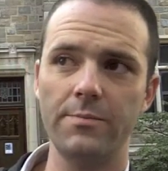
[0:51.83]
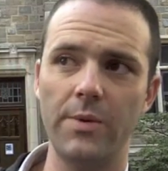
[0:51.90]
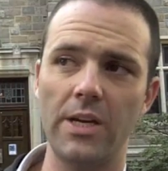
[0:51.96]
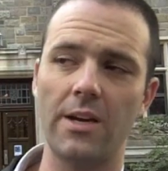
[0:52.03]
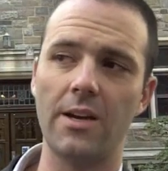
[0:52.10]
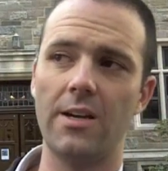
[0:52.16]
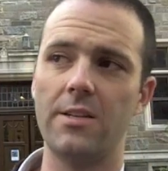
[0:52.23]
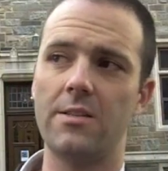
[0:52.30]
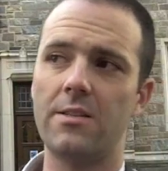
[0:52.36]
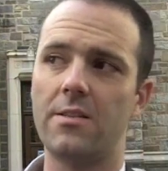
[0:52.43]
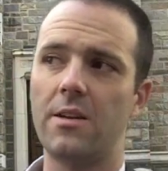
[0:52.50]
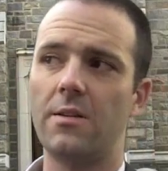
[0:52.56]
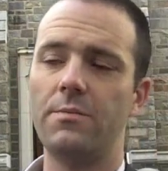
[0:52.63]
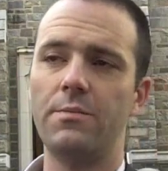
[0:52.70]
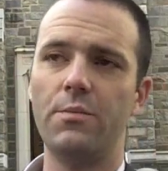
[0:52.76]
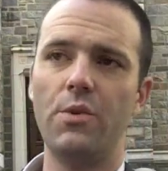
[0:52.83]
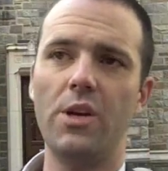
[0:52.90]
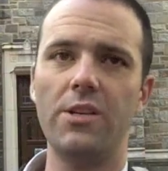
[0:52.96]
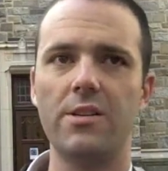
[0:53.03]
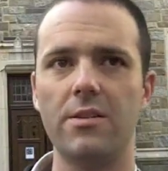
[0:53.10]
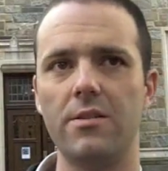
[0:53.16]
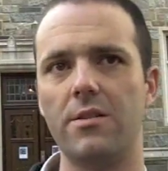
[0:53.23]
Because some
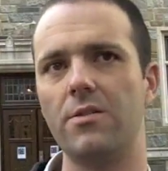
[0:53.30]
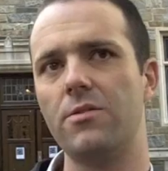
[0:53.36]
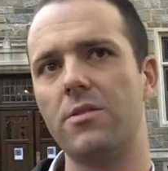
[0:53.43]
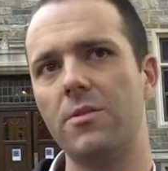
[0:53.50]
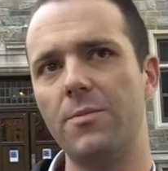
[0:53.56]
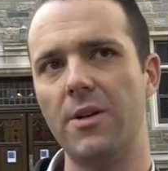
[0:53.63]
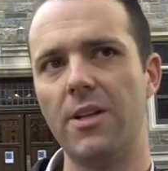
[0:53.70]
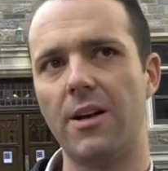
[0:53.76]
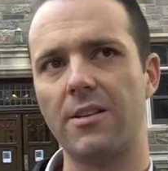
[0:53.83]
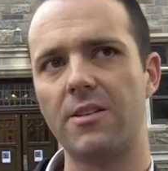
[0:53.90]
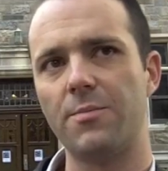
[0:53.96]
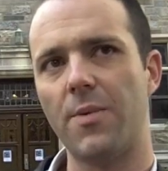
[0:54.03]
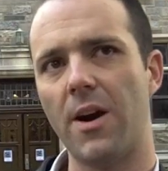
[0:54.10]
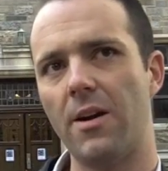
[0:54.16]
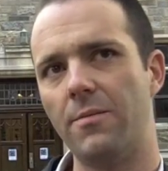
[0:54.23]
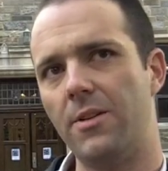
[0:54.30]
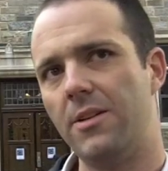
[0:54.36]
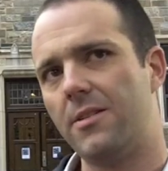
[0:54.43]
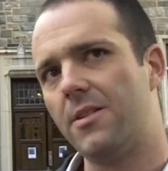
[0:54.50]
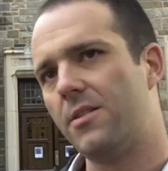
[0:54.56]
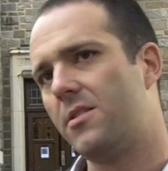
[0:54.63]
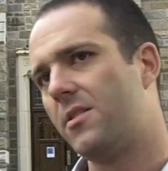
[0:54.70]
regions used to belong to
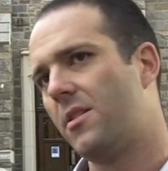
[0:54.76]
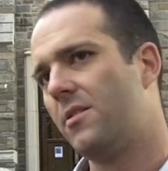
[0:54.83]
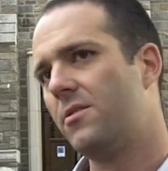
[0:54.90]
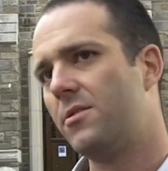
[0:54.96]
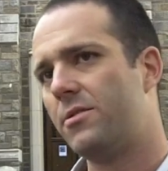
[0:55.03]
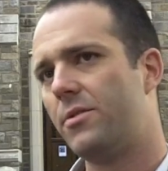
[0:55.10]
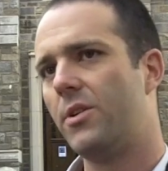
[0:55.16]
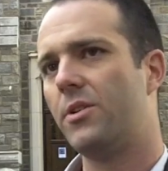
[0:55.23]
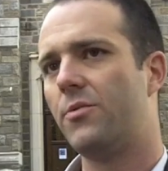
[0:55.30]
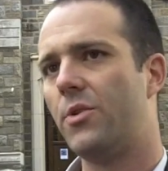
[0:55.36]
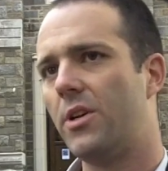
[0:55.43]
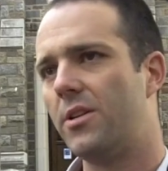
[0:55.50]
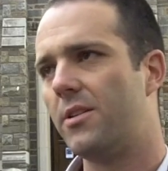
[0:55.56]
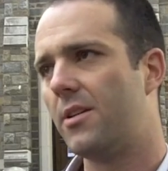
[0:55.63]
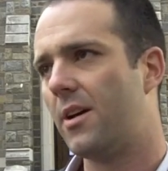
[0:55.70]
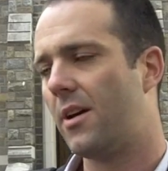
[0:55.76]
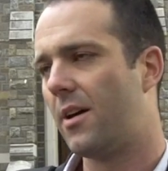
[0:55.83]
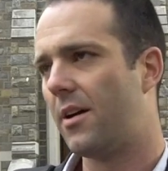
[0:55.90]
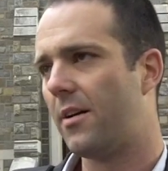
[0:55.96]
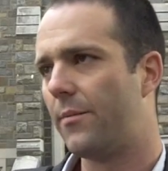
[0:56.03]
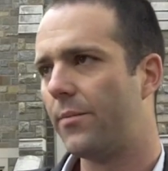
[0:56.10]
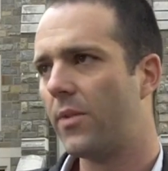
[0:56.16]
paramilitaries, others re re
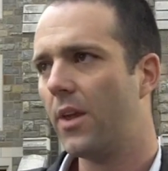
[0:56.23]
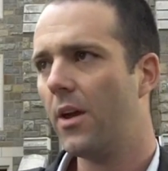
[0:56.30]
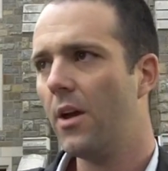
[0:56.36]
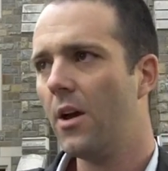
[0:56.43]
um,